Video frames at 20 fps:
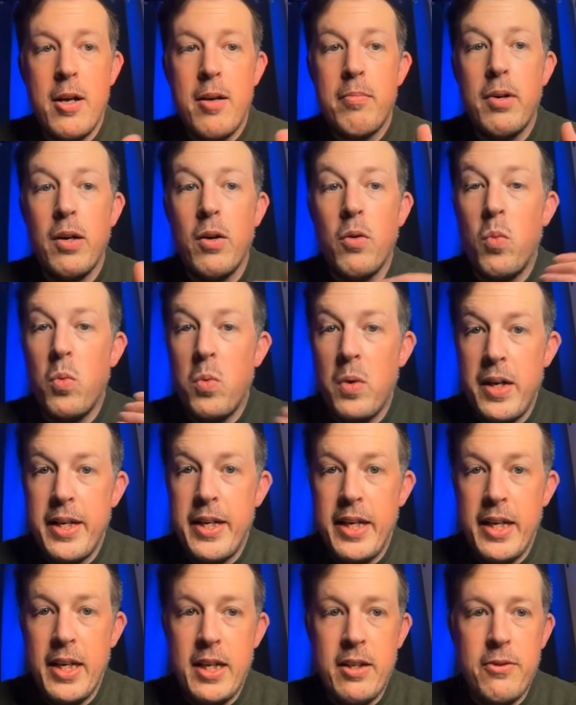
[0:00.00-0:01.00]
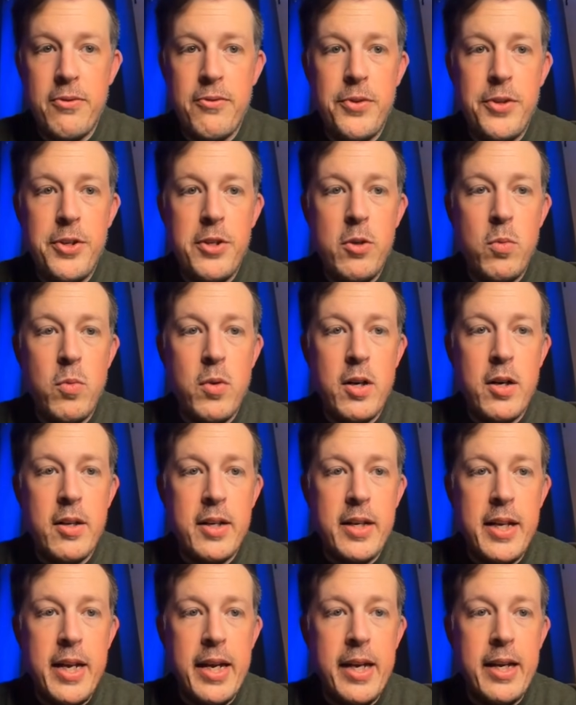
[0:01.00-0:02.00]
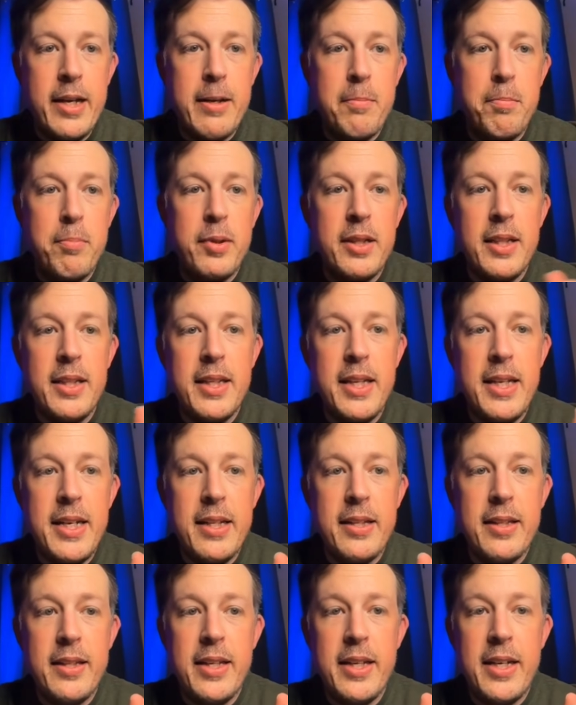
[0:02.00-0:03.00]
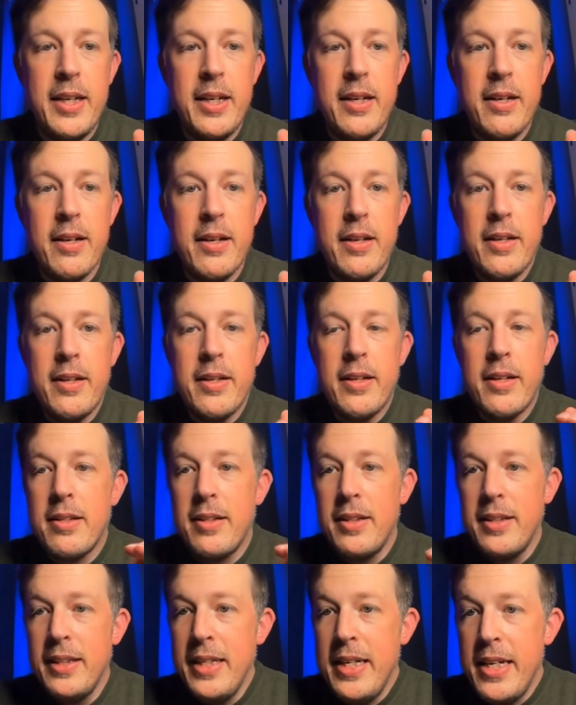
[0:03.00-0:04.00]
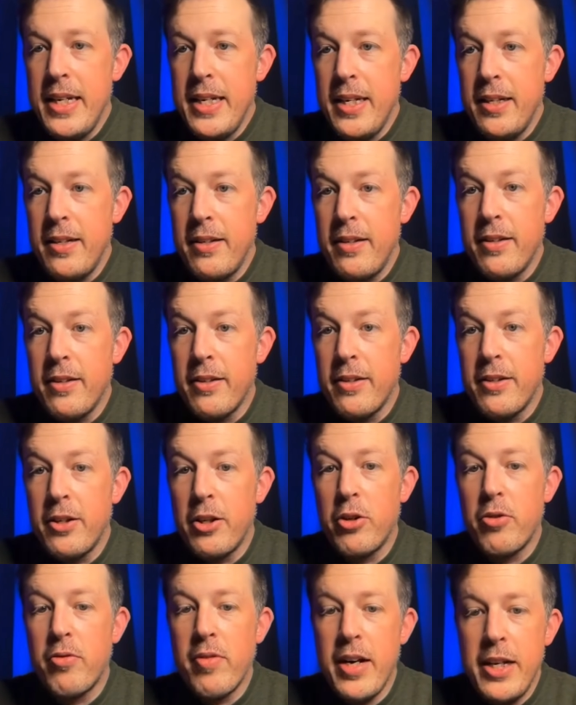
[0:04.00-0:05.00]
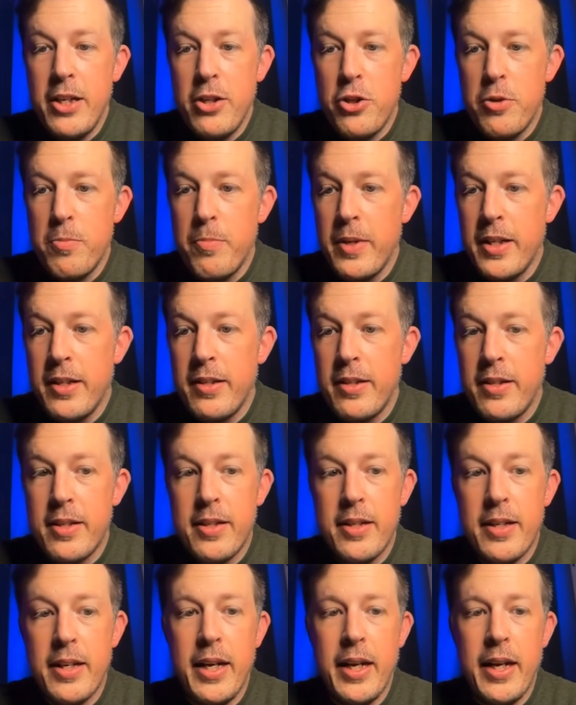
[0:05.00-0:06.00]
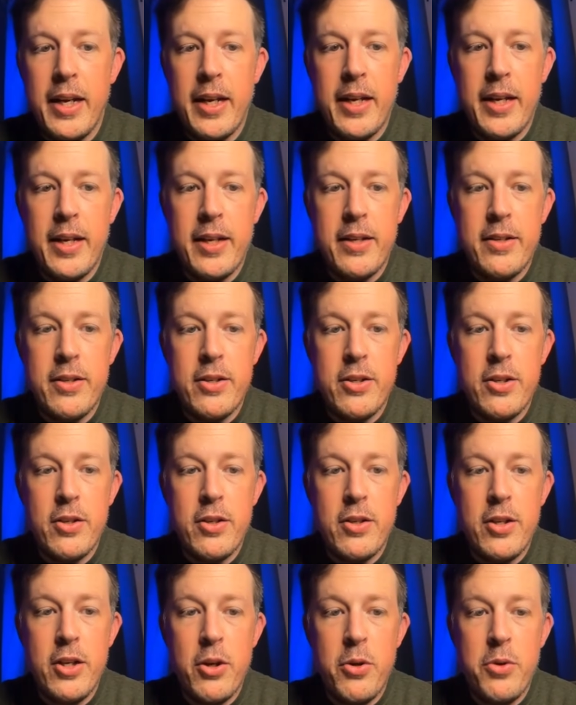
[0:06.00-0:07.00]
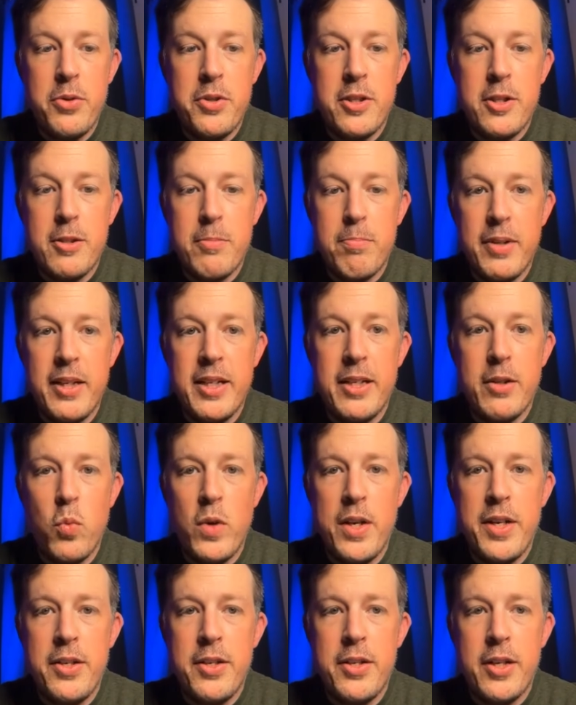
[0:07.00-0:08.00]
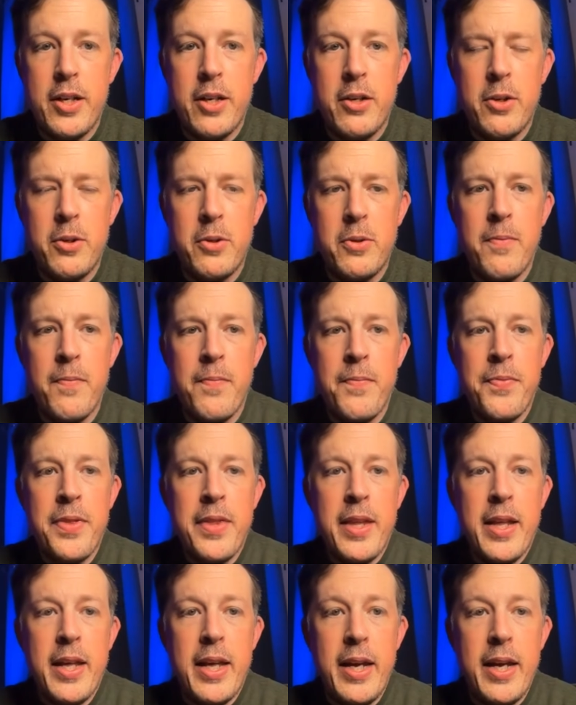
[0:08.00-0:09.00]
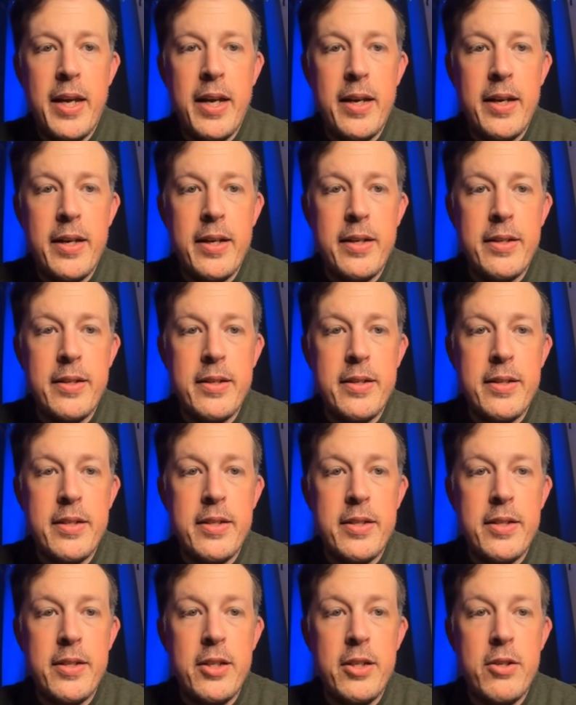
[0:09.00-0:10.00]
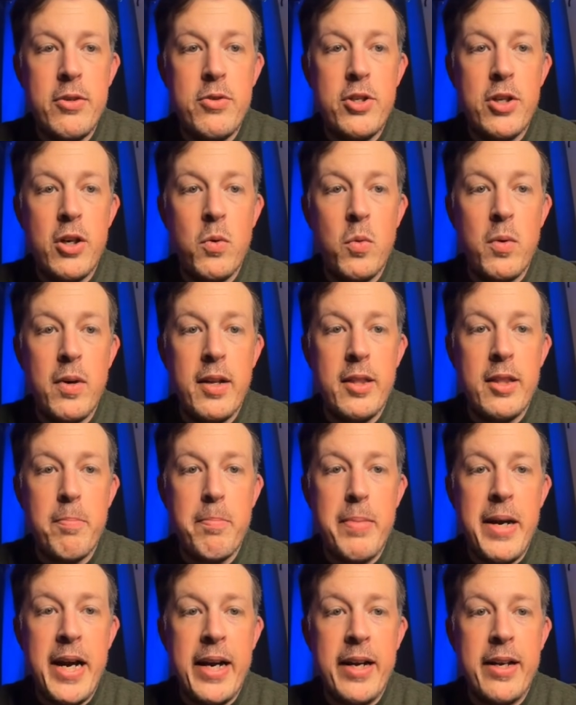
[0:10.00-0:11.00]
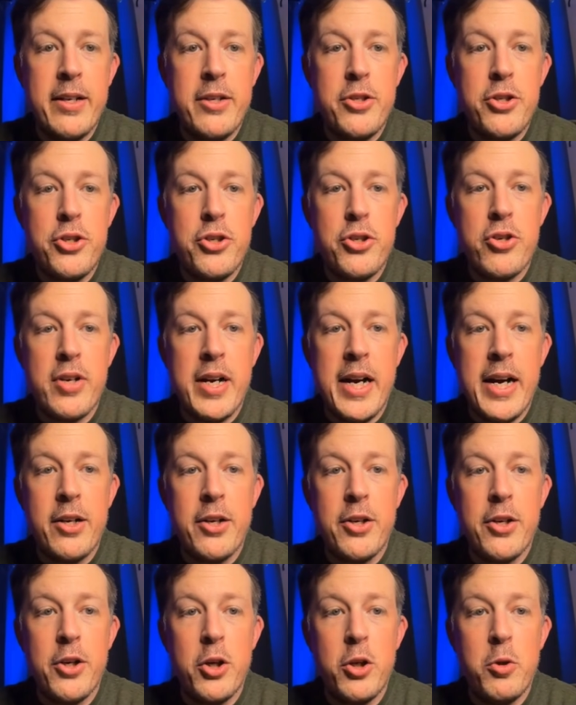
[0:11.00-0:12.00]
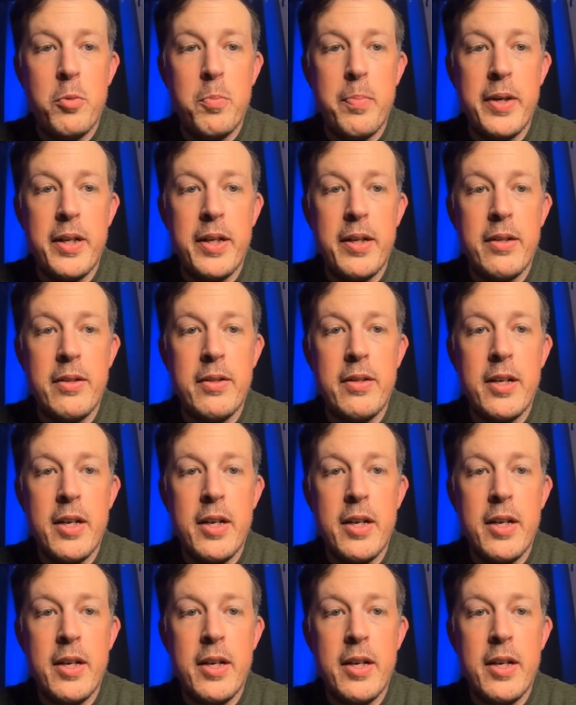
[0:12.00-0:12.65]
But what if you want a completely clean arrangement and no split window, and you don't want the package tracker open?